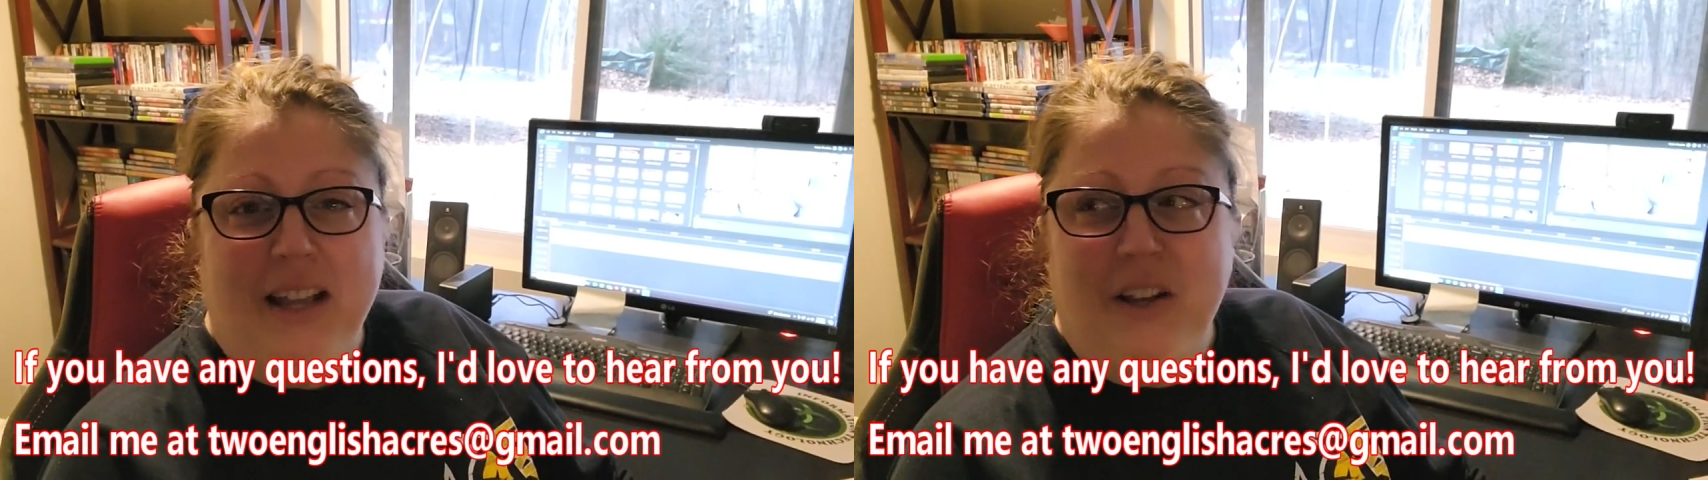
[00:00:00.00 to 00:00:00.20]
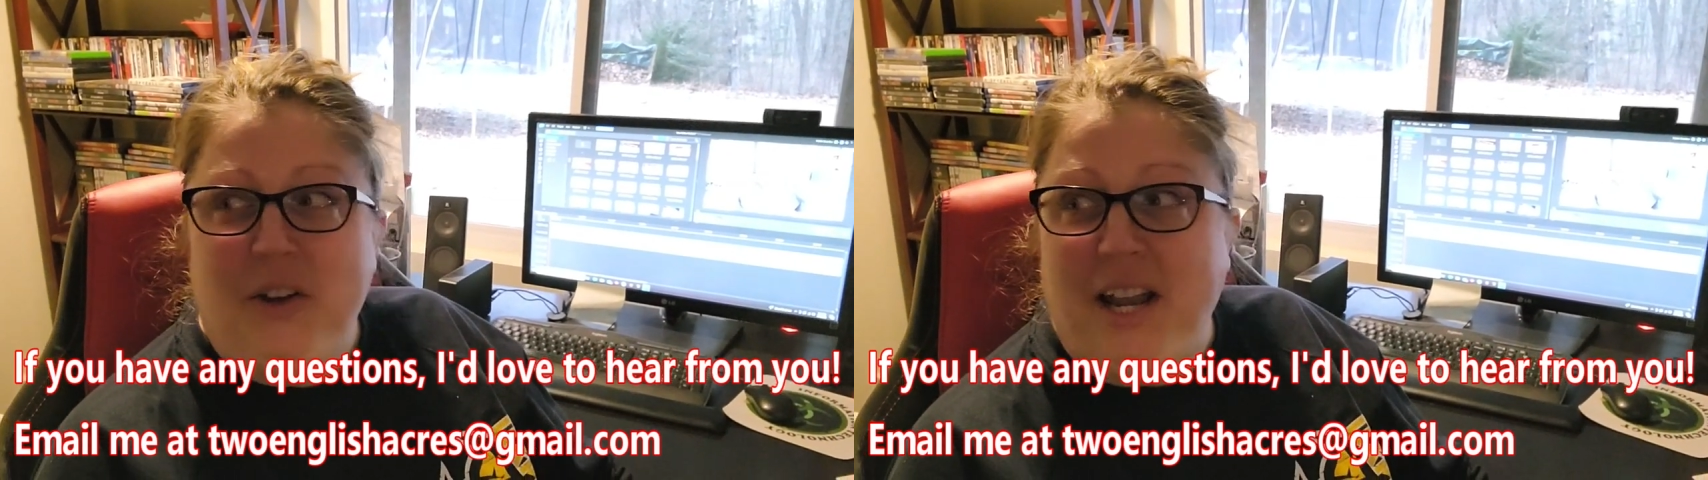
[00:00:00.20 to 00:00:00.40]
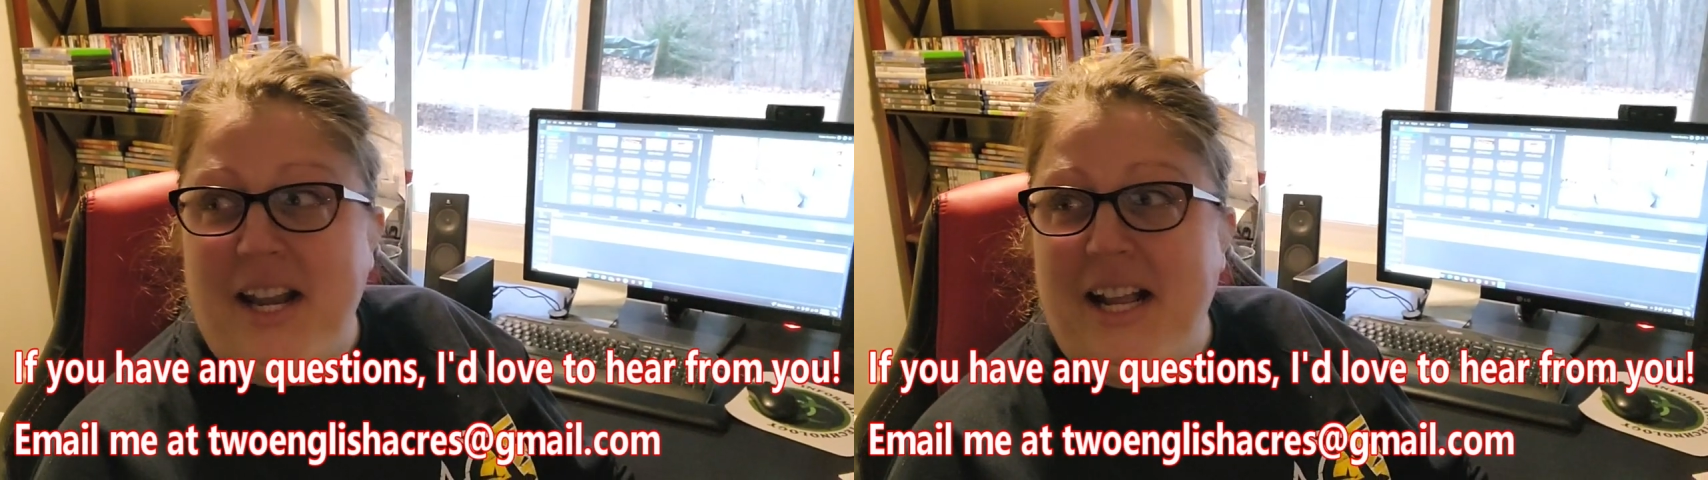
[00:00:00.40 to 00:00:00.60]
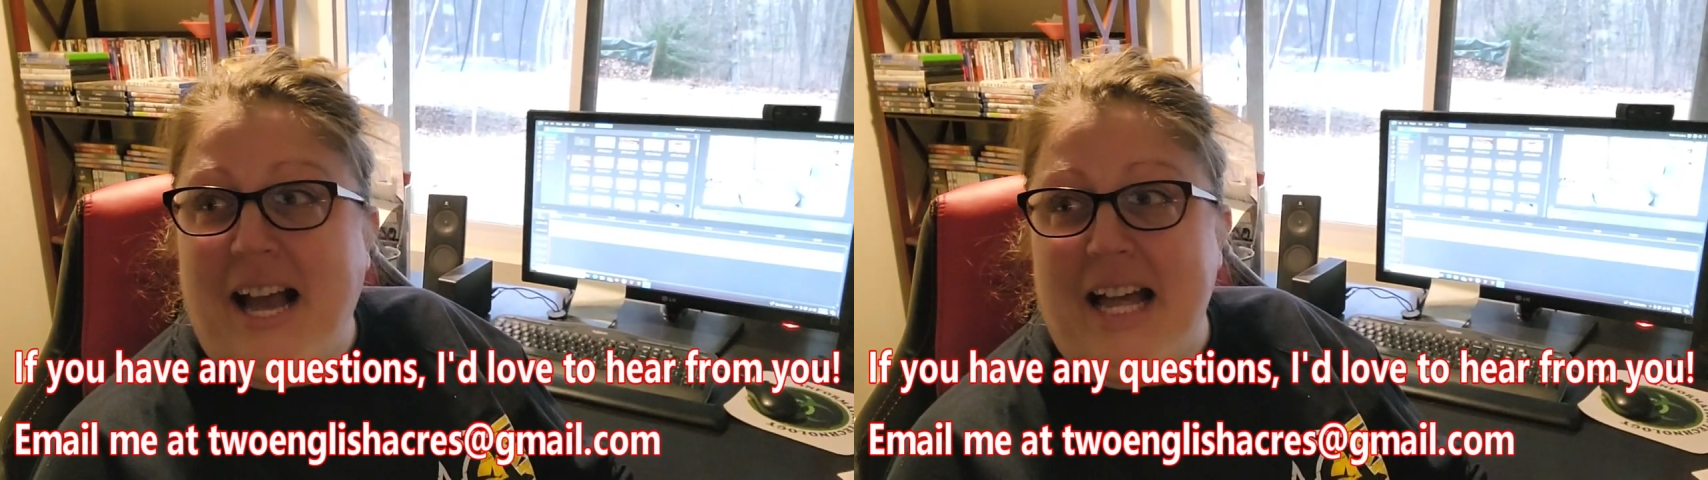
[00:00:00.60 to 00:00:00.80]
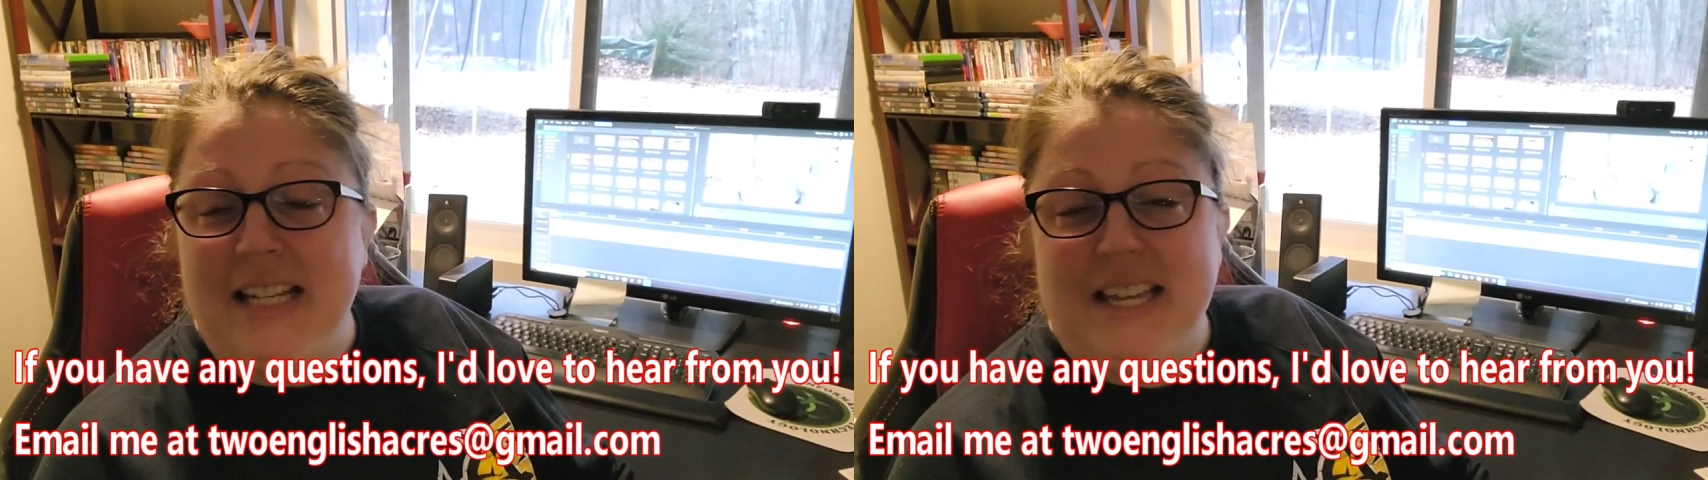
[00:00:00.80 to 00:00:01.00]
creating
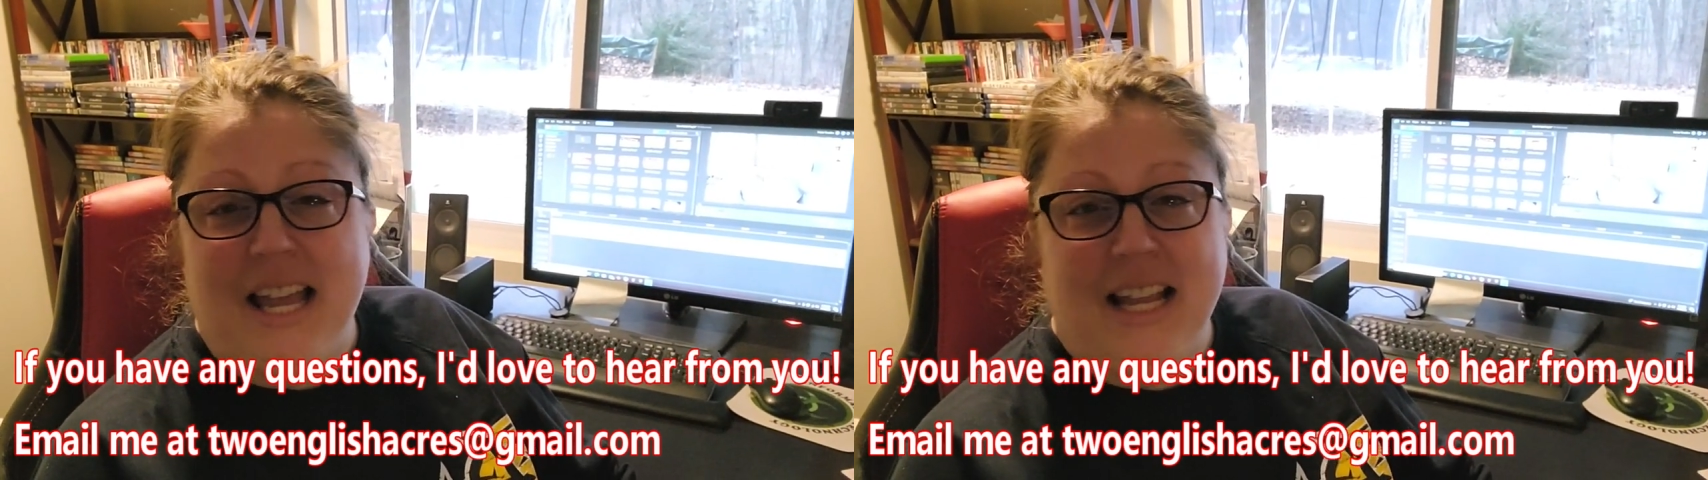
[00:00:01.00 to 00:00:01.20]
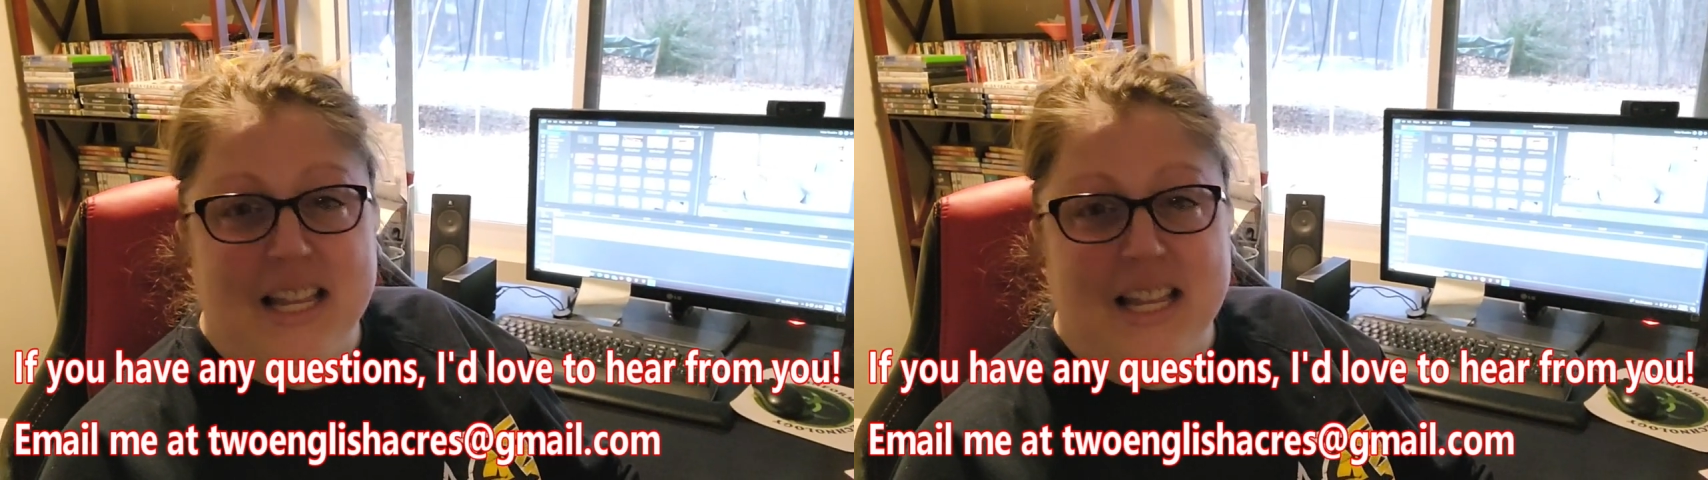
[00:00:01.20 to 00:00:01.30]
content.